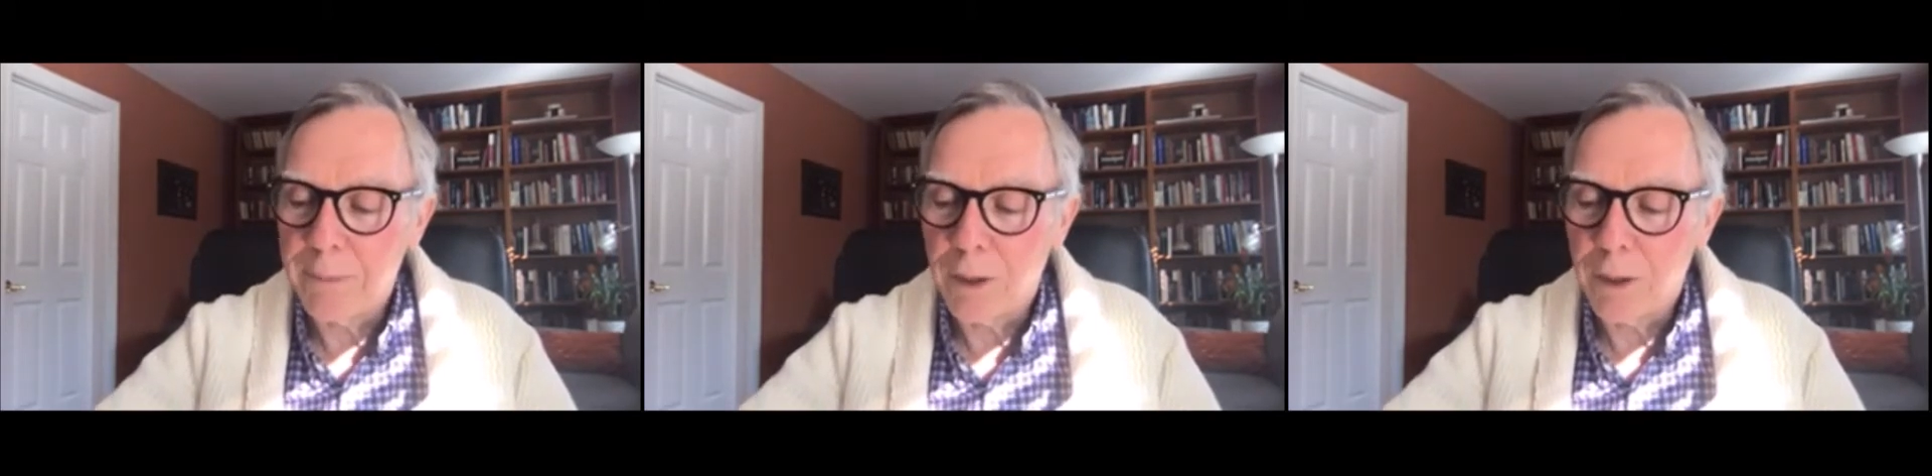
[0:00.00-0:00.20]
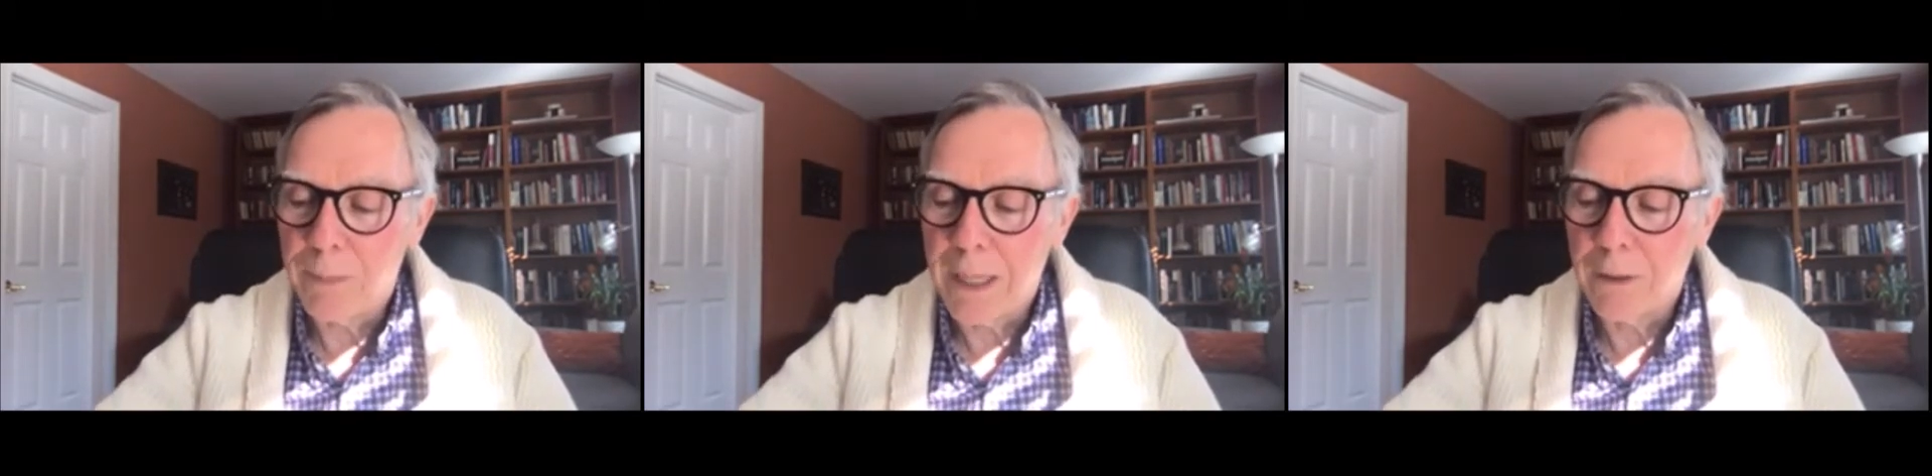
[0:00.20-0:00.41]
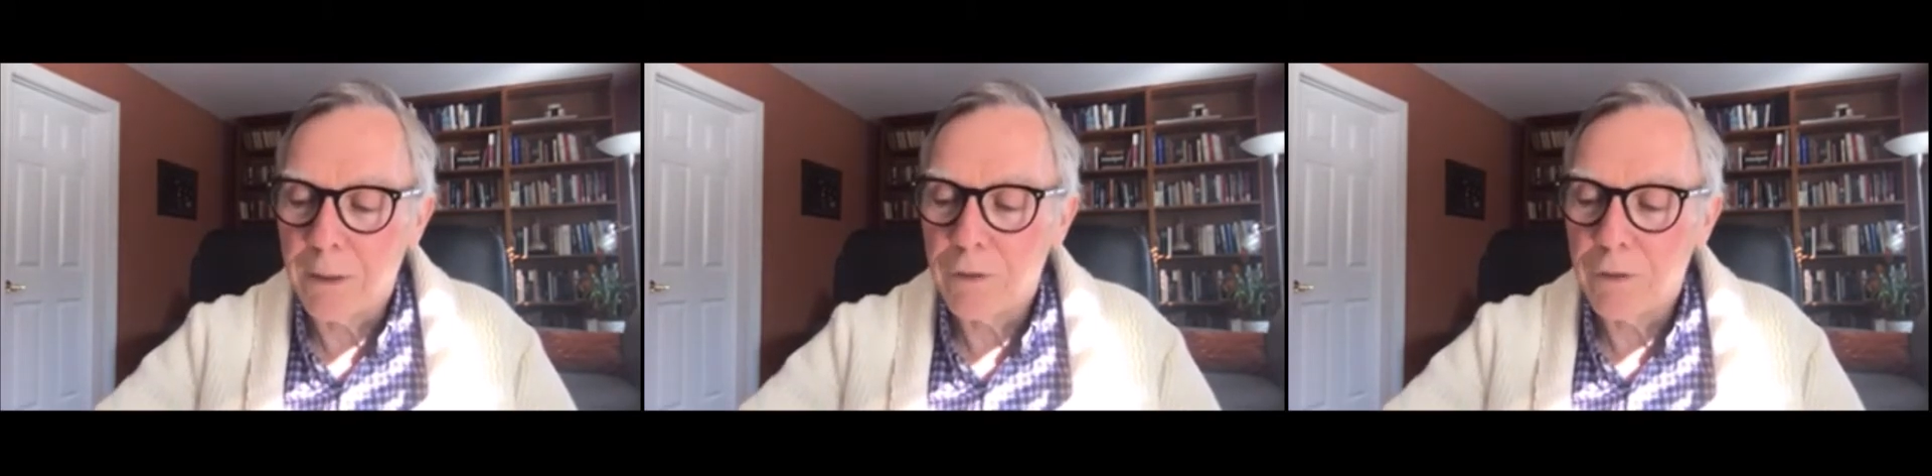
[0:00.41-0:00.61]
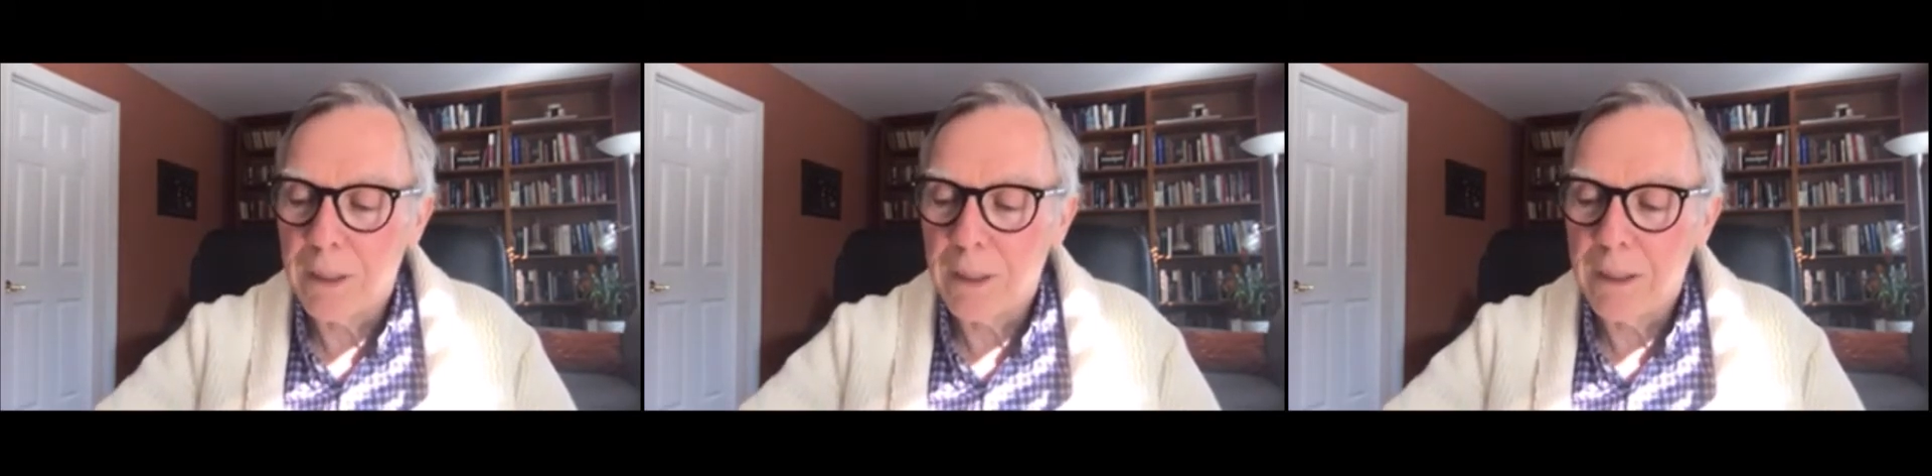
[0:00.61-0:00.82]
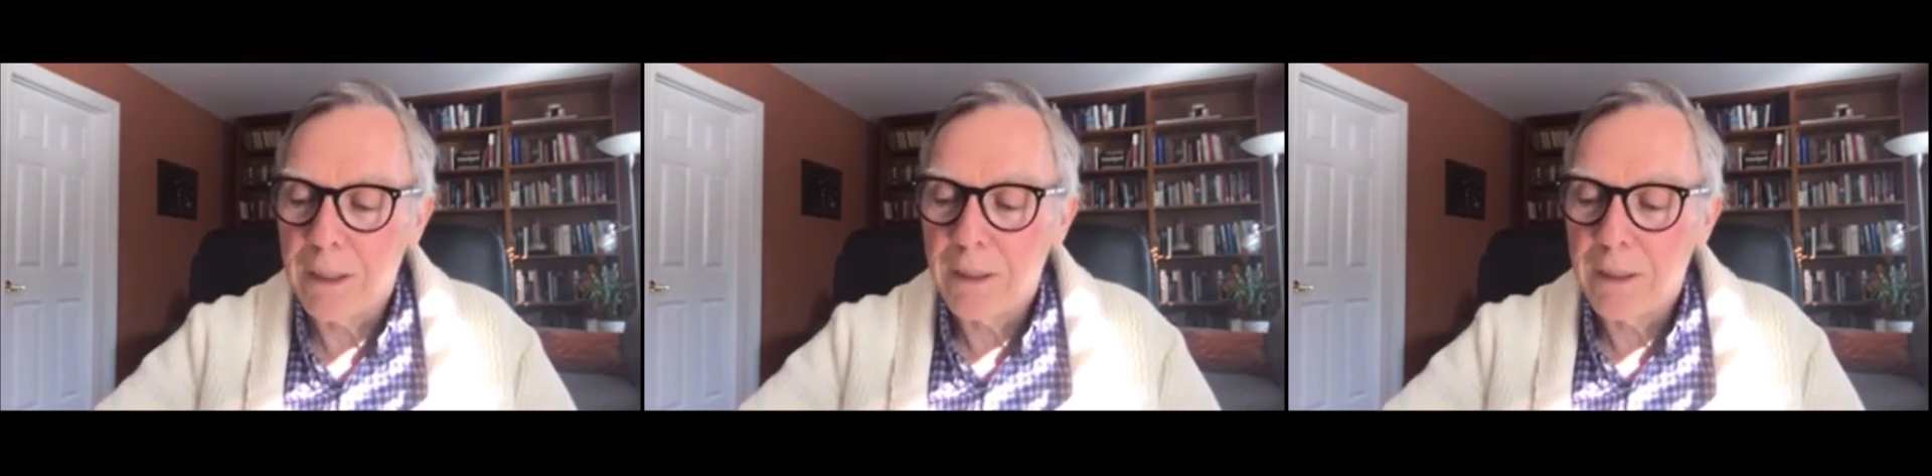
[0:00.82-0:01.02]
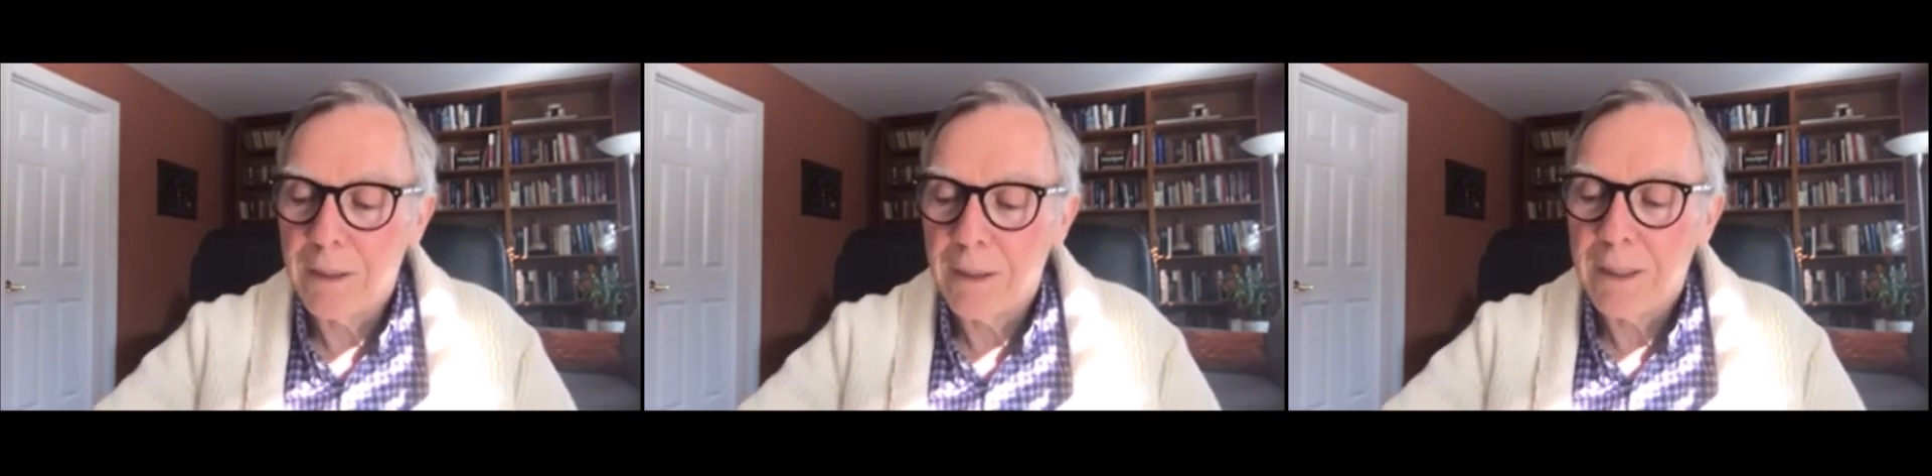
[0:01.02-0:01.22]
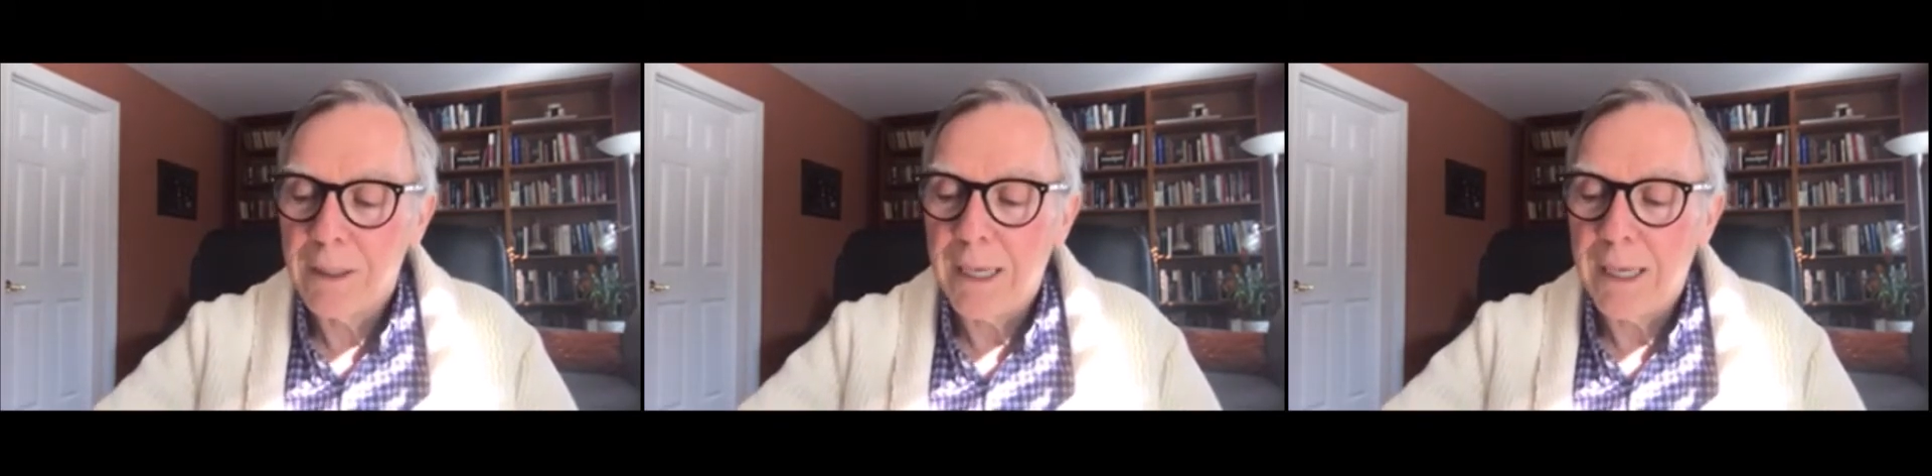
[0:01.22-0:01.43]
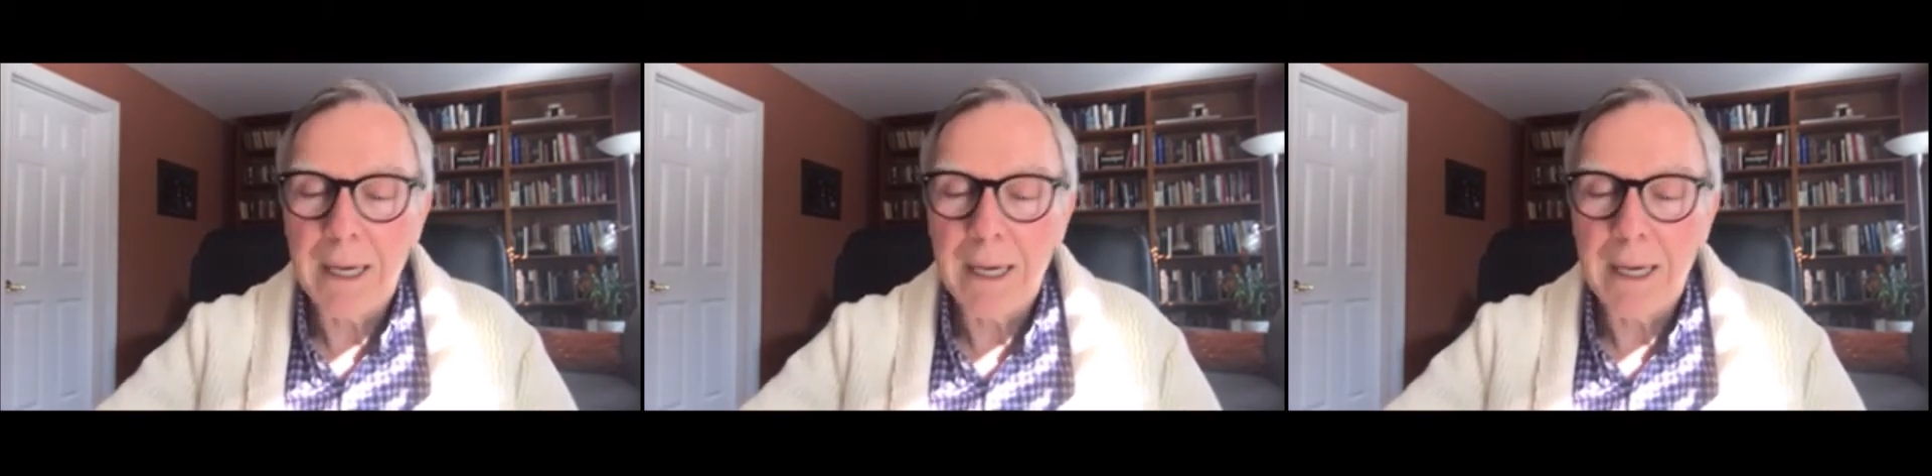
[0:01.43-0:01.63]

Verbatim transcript: policy, and the